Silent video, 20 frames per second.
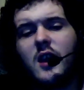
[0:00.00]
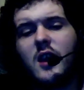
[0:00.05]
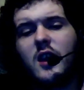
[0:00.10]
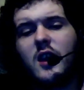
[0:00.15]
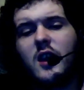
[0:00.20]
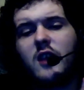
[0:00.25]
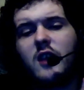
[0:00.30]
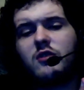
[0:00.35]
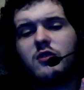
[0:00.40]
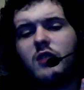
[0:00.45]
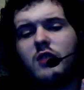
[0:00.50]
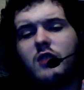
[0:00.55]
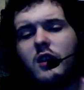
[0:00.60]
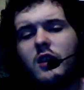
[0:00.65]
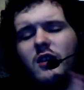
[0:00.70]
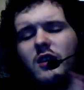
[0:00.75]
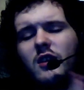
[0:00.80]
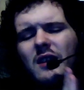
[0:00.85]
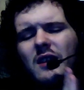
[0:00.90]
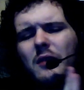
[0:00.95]

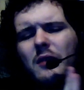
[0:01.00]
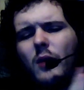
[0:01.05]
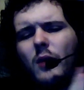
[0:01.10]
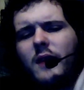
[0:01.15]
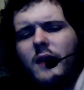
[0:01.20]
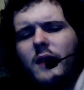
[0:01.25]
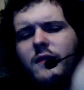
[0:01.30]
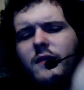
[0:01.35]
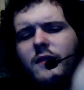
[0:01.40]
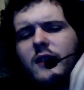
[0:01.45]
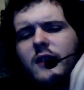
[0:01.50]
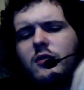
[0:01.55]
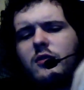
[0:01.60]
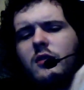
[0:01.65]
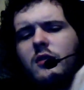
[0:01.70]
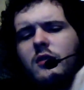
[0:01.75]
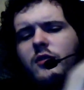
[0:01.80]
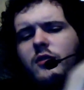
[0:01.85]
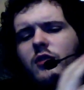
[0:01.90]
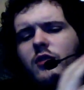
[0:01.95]
Didn't quite feature
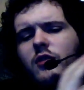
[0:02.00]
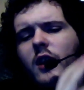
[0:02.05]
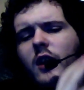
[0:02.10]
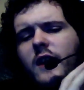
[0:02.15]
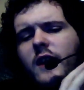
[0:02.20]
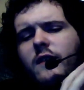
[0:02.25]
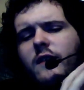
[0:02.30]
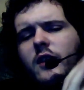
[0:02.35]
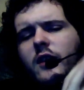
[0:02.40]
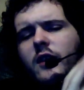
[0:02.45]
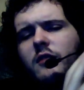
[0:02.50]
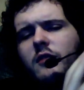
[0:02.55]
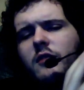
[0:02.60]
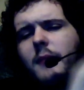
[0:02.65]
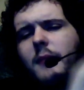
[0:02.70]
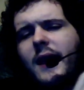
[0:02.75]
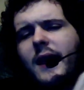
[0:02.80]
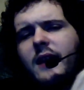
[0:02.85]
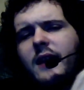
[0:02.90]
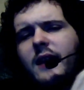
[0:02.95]
enough Sonic vs.
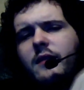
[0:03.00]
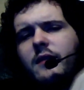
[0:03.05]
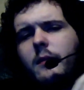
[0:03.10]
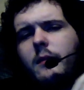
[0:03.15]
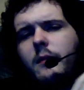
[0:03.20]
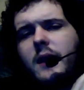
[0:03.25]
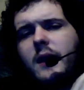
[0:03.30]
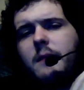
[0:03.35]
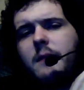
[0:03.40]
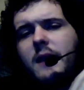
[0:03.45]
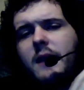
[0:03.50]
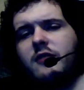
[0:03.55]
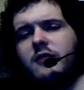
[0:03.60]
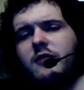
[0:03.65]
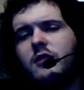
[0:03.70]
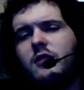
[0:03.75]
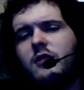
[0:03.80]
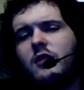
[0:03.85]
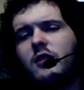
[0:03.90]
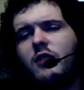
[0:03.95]
Mecha for me
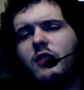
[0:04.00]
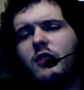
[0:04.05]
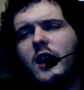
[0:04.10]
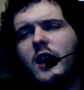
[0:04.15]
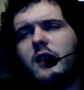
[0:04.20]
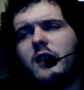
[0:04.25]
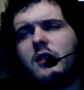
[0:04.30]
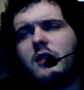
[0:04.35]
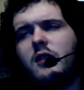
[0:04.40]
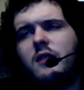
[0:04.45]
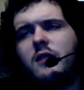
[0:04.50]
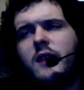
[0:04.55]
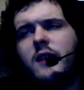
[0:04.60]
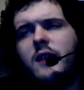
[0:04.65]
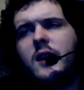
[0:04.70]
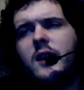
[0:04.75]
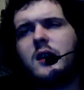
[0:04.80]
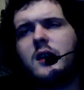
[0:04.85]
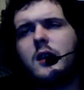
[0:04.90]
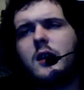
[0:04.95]
based on the title of it.
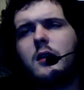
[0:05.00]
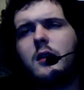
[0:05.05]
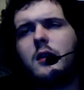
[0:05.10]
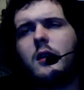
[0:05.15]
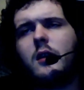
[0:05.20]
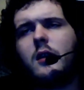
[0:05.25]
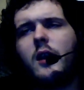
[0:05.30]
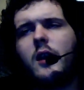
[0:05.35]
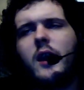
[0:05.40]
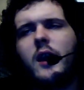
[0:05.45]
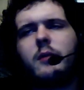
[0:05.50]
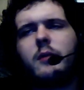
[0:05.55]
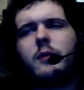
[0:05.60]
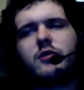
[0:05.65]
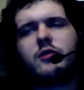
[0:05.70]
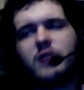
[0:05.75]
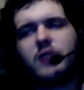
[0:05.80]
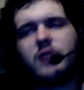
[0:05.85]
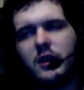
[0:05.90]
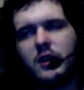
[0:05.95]
It was
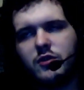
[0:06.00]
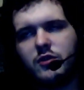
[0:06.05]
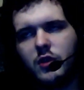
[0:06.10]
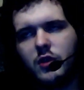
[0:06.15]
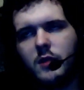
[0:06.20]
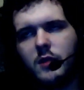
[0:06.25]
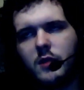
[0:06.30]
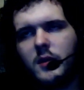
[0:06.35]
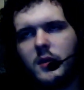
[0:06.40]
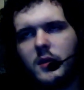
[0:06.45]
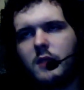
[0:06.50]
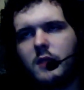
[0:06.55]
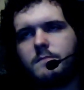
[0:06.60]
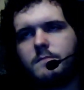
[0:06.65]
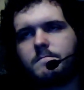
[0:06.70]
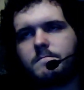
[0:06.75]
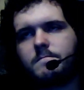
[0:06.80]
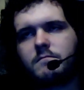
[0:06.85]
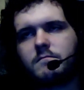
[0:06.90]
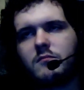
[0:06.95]
still enjoyable.
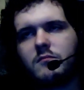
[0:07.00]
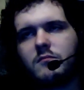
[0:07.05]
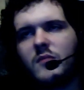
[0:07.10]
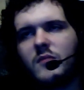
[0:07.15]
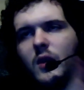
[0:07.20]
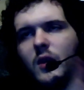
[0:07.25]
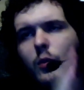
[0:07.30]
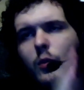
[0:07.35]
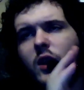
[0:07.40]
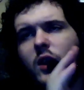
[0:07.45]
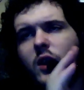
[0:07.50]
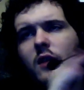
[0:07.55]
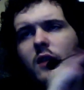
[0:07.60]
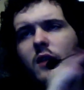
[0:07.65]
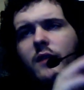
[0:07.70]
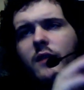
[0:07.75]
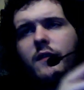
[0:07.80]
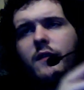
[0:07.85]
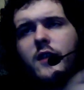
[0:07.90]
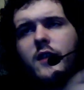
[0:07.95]
We got
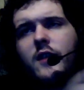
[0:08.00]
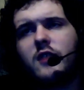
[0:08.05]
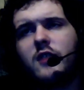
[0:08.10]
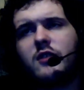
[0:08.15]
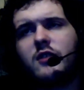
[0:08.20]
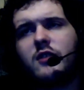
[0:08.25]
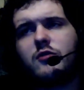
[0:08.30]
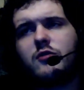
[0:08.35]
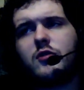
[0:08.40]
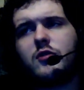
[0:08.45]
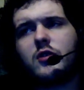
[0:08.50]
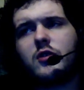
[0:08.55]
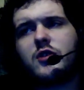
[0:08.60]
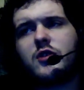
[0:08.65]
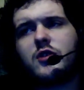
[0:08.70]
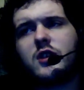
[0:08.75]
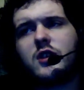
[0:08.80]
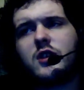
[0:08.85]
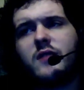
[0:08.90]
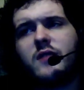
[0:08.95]
the first
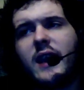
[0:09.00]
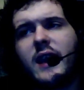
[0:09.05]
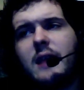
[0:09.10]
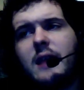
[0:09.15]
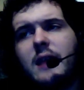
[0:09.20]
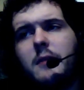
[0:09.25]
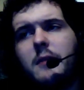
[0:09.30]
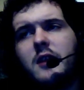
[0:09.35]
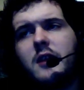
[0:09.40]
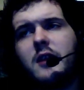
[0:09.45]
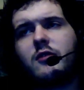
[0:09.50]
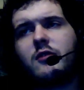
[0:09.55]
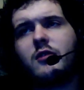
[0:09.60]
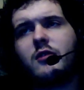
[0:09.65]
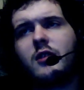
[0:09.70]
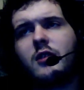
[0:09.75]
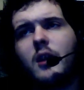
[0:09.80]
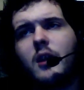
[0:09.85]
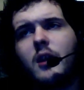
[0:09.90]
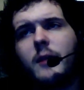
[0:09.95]
introduction of Amy into
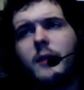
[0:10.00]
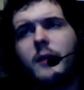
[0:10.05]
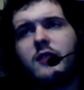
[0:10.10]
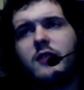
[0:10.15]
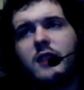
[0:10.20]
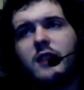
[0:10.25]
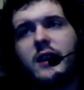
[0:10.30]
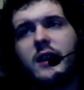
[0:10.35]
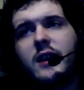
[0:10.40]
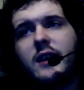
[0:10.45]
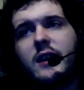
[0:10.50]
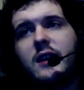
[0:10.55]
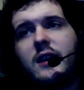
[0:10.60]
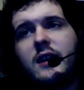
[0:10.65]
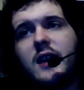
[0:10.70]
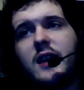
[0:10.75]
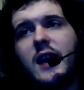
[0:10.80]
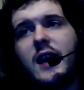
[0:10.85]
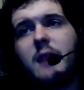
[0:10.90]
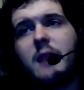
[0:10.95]
the comics, like in the
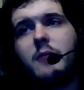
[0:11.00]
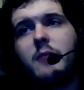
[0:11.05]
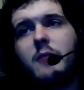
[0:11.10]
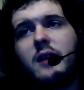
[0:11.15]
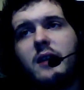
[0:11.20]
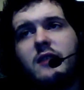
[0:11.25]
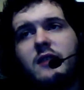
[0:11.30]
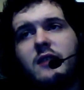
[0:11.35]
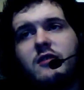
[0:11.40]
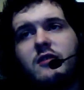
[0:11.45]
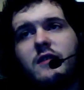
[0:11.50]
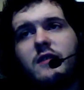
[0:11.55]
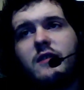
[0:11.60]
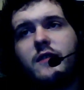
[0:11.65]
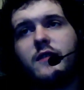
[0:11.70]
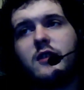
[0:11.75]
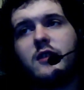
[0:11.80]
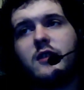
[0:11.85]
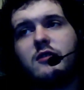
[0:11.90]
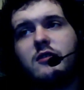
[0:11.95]
game where this is the
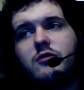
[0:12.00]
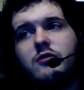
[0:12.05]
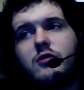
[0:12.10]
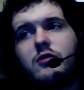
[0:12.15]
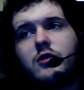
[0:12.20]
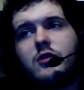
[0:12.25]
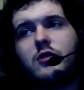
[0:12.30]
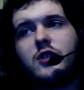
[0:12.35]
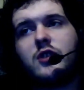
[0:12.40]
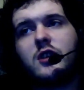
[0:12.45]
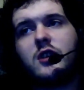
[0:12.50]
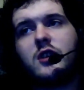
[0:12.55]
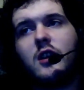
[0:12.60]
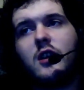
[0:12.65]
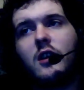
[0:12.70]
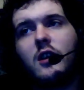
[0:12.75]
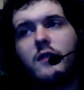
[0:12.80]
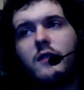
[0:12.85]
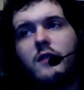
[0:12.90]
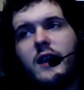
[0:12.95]
first introduction
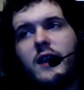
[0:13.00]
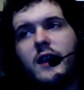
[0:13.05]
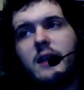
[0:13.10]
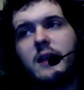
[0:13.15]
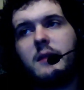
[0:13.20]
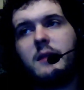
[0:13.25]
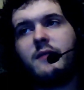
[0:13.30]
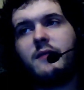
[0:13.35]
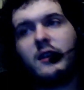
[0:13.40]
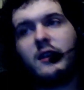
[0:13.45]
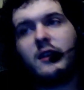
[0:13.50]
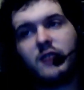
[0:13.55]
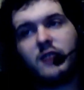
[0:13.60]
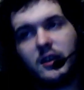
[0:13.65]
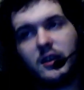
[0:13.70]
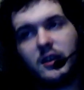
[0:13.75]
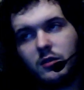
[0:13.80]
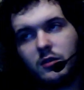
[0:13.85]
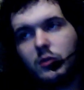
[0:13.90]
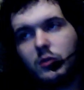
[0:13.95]
of Amy. That's
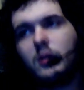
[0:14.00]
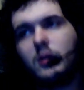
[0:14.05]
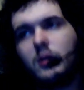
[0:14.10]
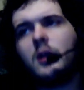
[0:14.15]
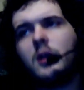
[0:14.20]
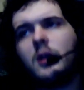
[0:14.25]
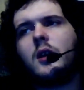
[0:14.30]
kind of cool.